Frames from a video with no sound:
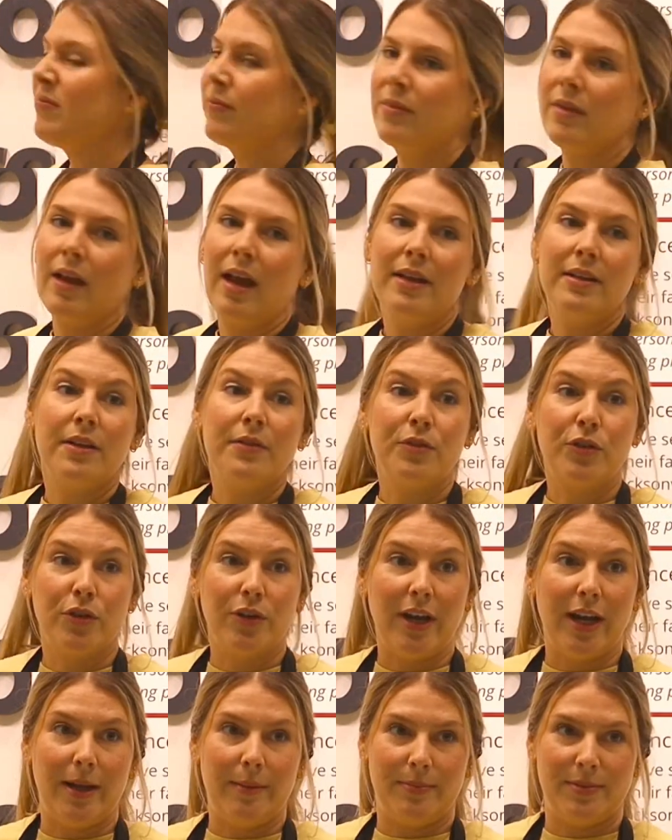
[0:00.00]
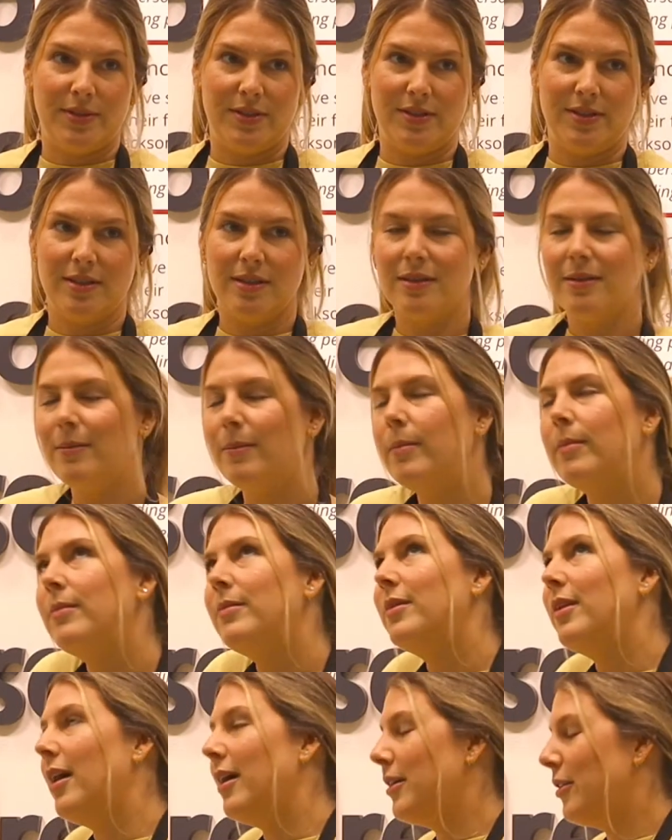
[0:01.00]
I love grapes.
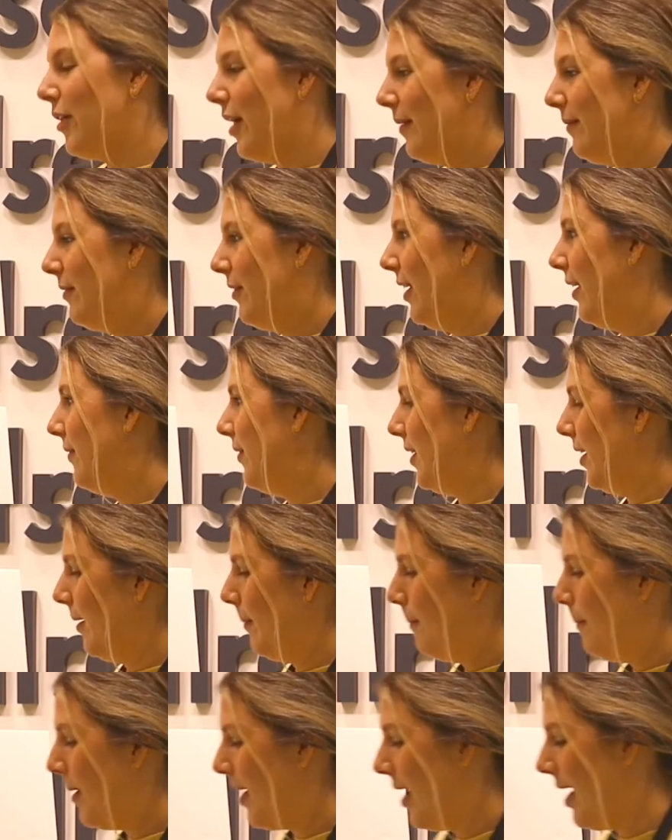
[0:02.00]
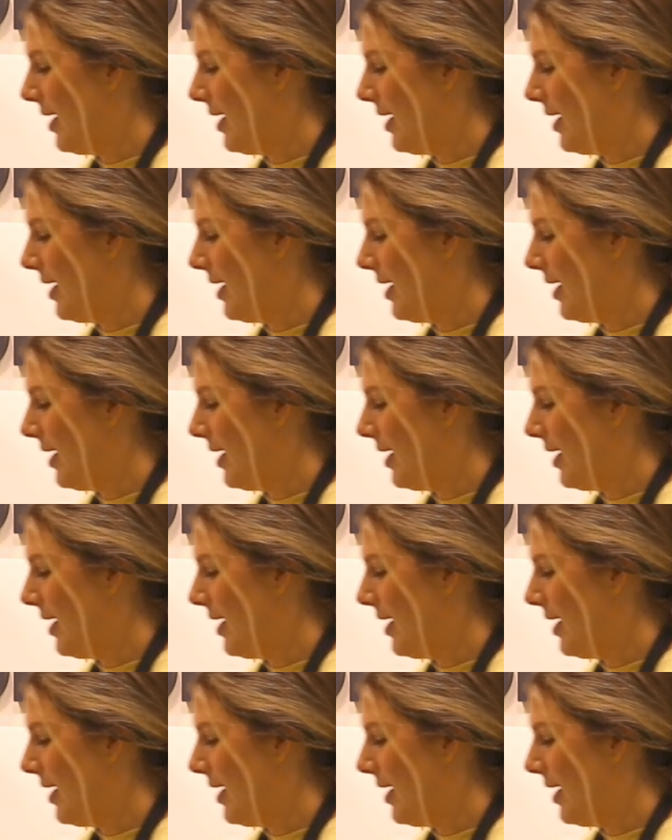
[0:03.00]
Not grape flavor, but